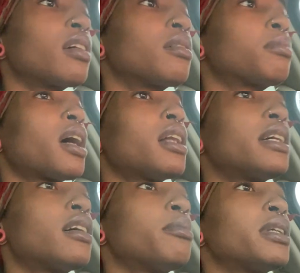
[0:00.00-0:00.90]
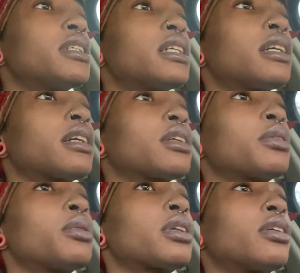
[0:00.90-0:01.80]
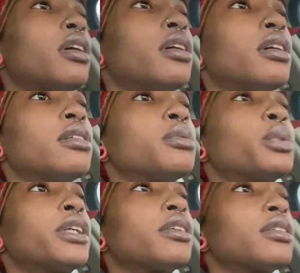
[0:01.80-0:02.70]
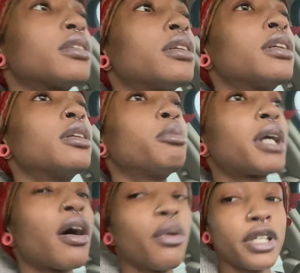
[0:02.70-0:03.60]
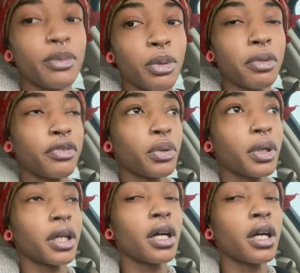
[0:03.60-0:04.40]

probably gonna be sitting in the corner all weird. But I always smoke before work.